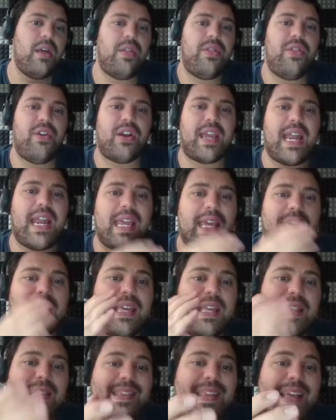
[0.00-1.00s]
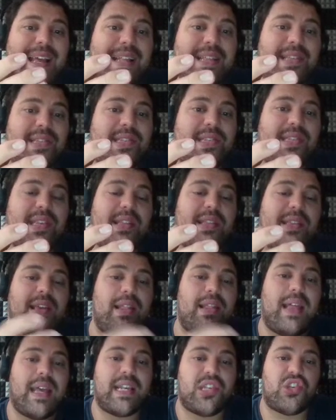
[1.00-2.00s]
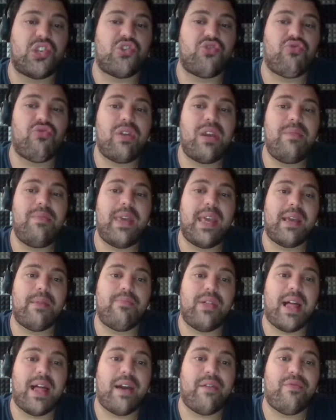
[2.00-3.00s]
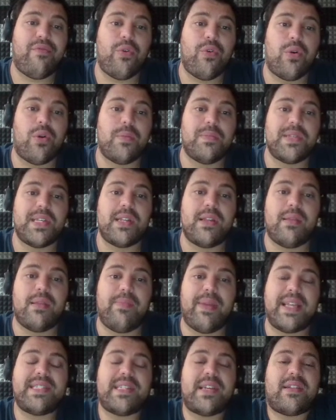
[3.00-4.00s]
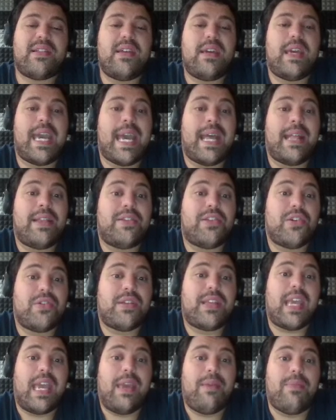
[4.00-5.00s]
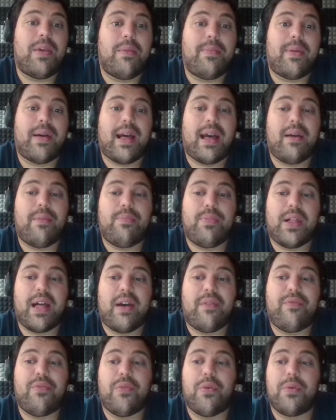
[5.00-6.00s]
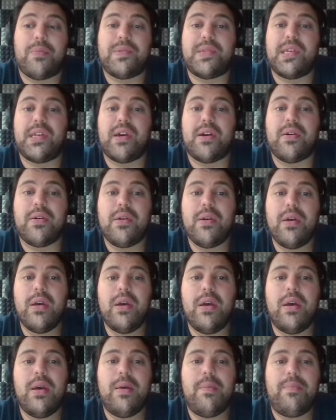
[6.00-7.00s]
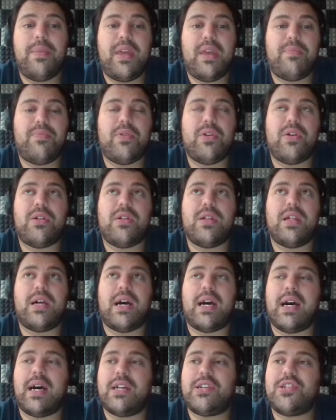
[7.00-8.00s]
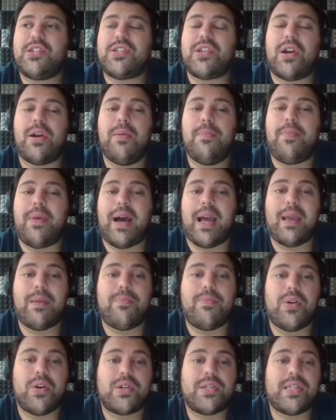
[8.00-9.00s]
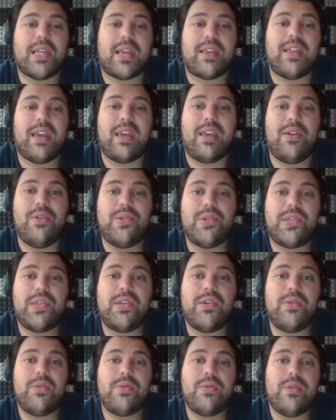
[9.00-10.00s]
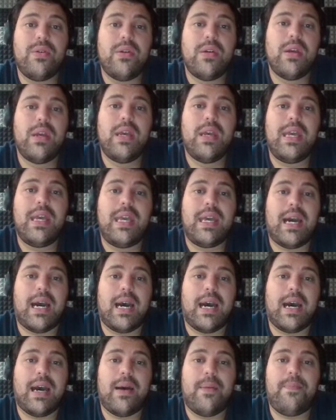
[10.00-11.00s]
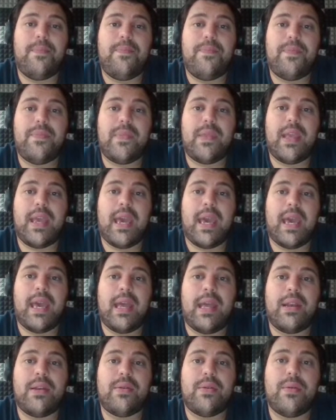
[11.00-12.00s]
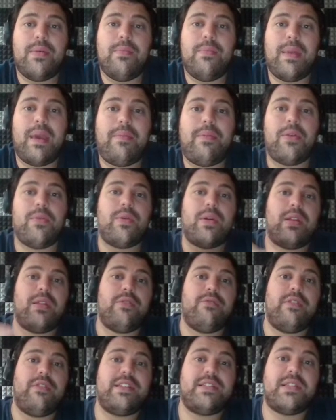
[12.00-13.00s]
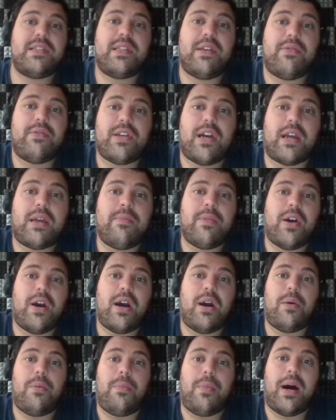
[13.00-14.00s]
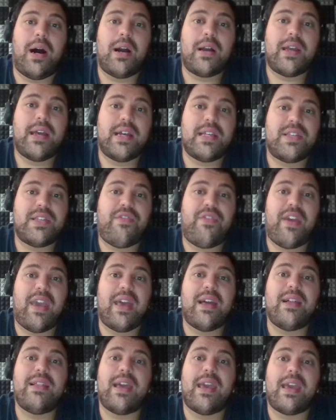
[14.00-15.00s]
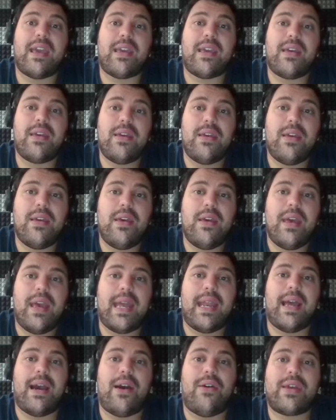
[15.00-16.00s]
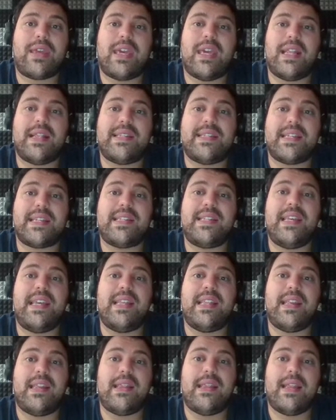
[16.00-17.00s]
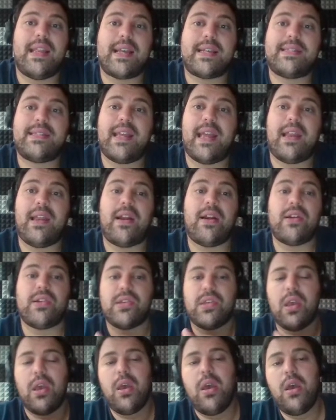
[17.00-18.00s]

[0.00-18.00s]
They're getting condensed into like streaming platforms and basically entertainment platforms. People just aren't buying books like they used to. And maybe one of the reasons they were talking about how manga is failing and how it can succeed in the next 10 years.